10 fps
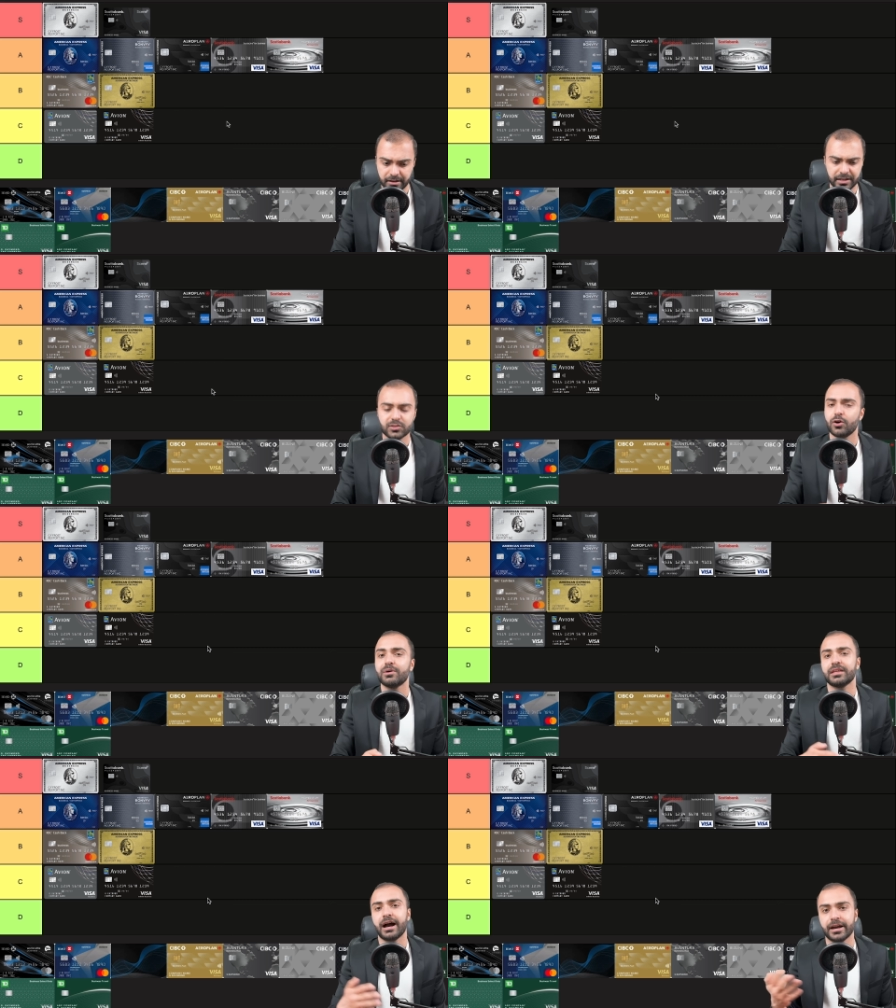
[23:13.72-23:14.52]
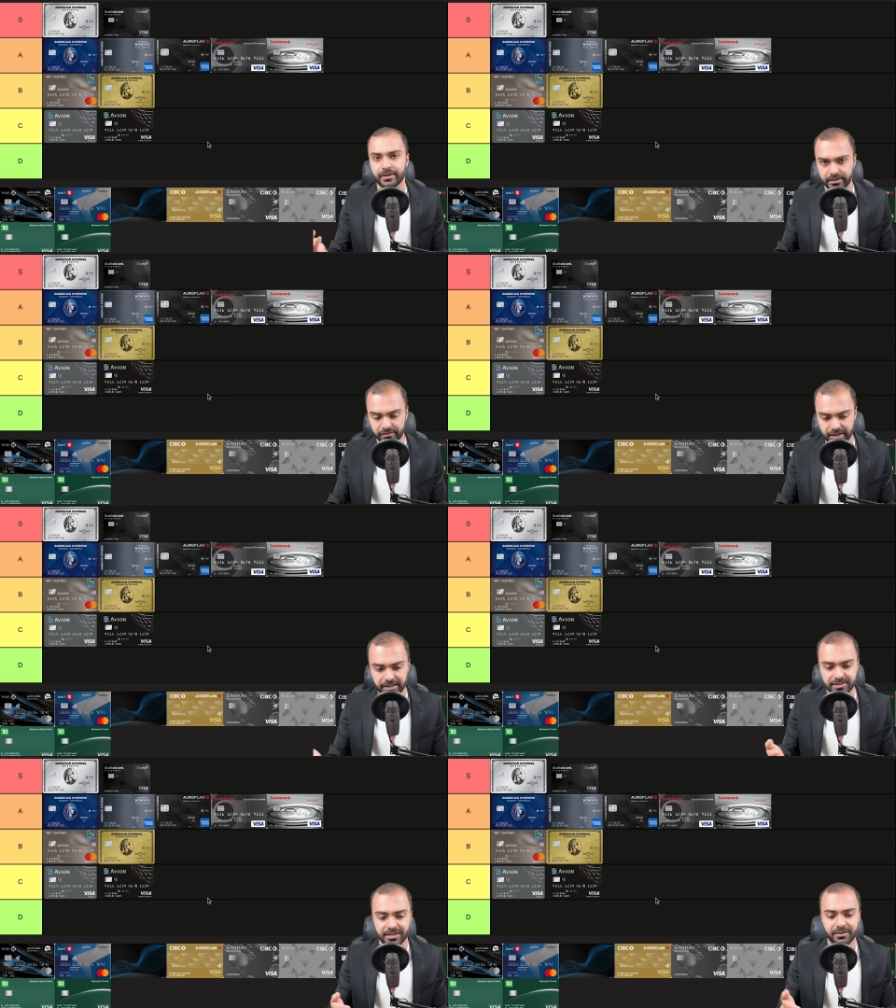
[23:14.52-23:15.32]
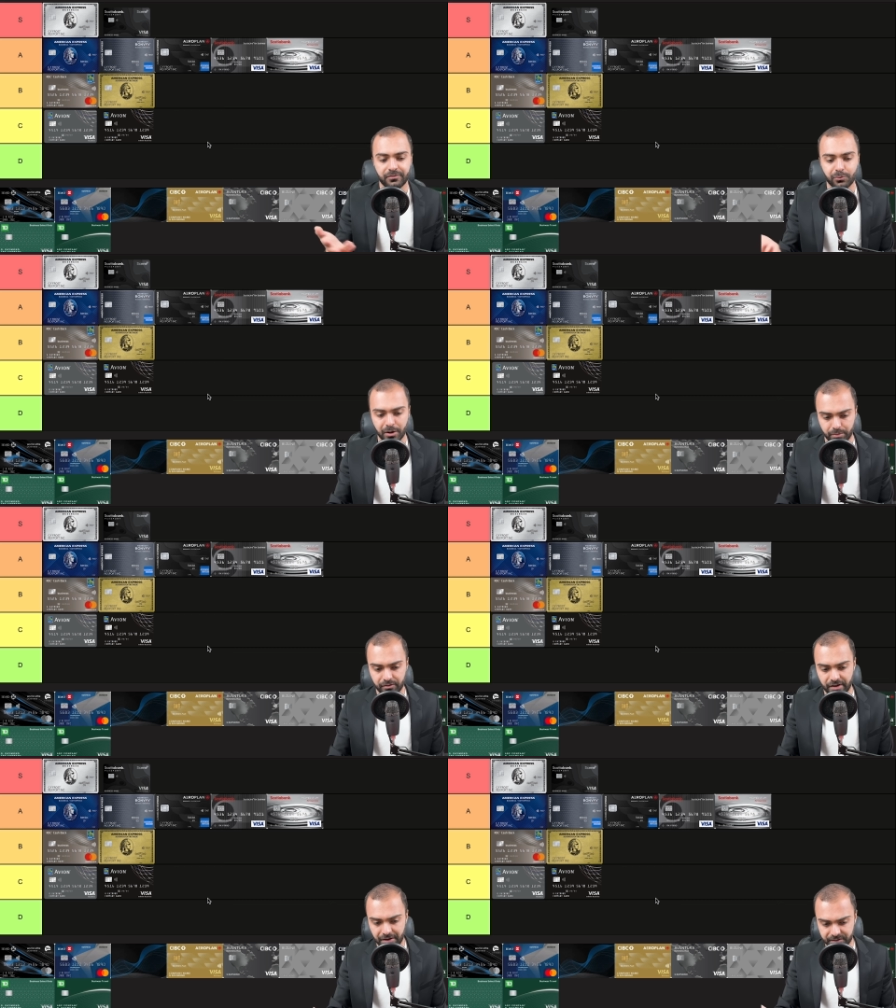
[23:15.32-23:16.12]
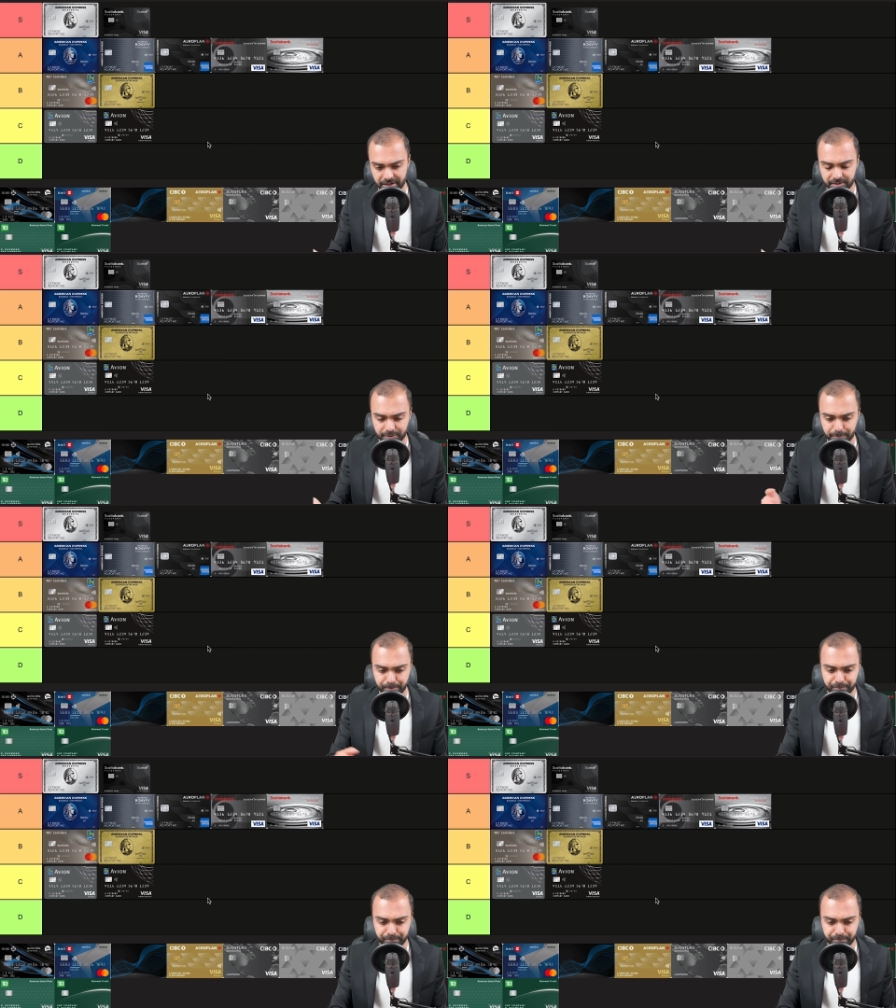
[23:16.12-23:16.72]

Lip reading: Let's go with the higher end of that. Let's say if 1.5 cents.